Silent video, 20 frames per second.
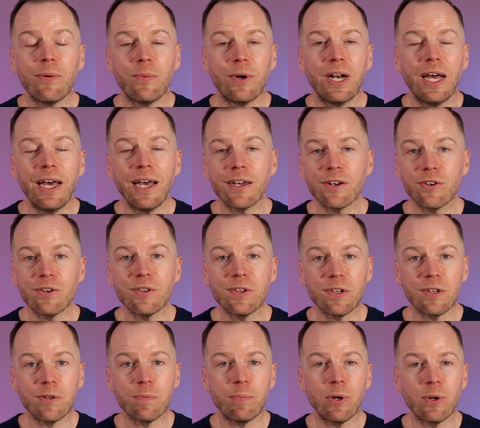When I actually
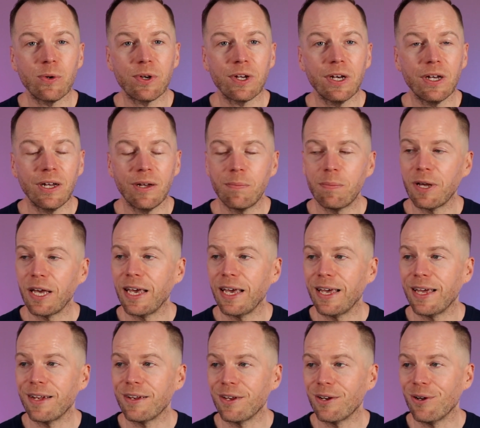spoke up
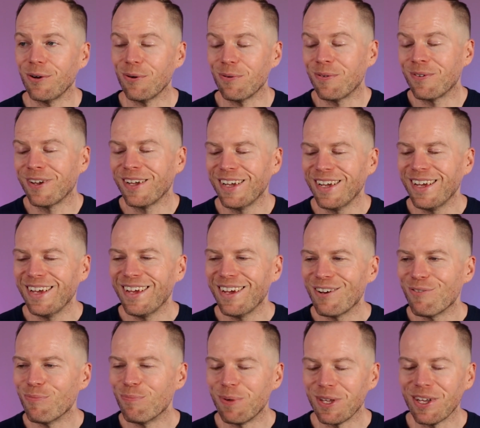and,
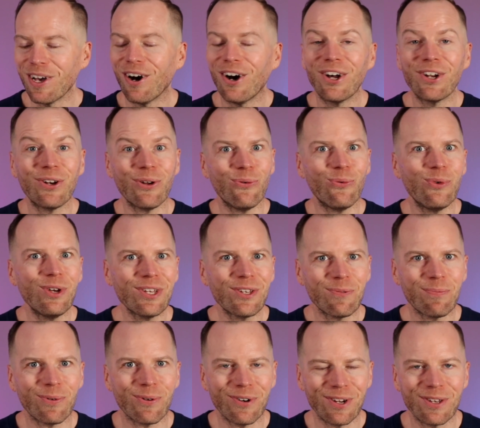beyond a
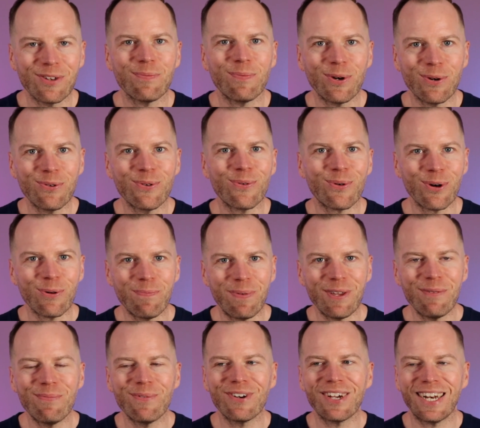whisper and spoke where
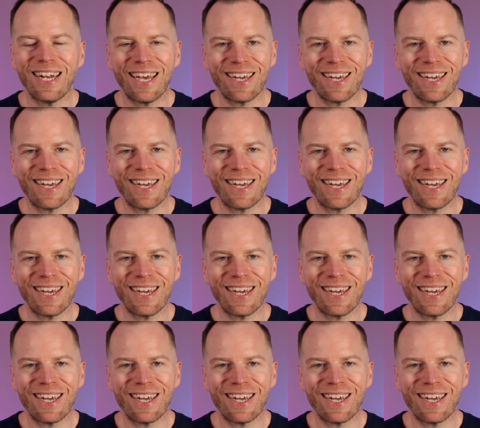people could